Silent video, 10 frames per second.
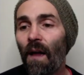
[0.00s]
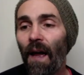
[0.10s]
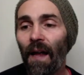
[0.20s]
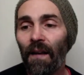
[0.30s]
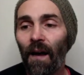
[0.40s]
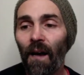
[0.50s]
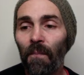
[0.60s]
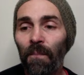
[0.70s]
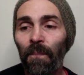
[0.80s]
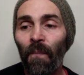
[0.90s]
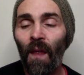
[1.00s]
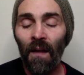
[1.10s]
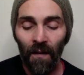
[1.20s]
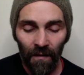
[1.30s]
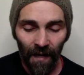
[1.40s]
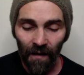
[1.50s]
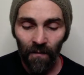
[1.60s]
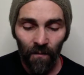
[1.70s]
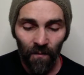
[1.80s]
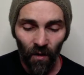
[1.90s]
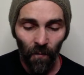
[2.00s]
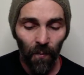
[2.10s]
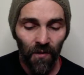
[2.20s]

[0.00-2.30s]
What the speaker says: And yeah, don't